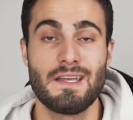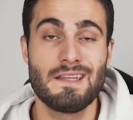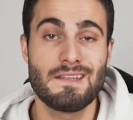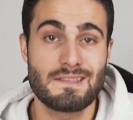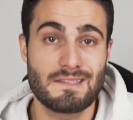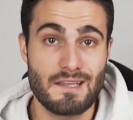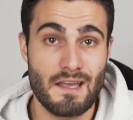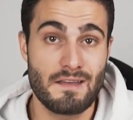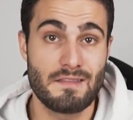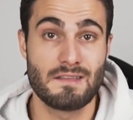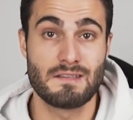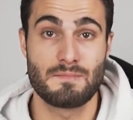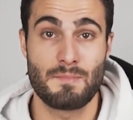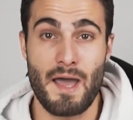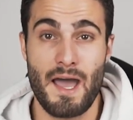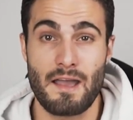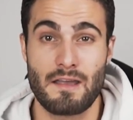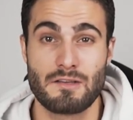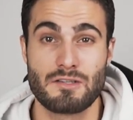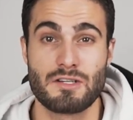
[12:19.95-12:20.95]
inside these
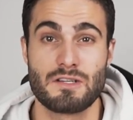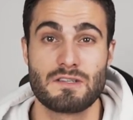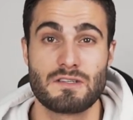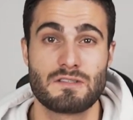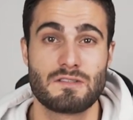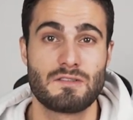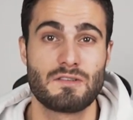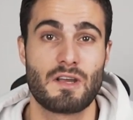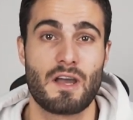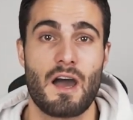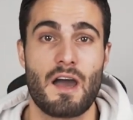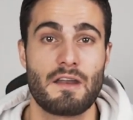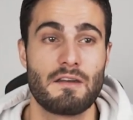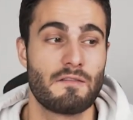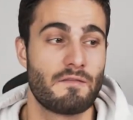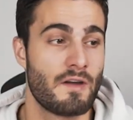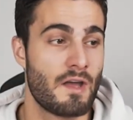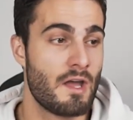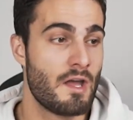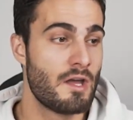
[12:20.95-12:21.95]
packages to kind
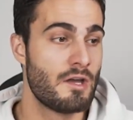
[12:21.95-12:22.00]
of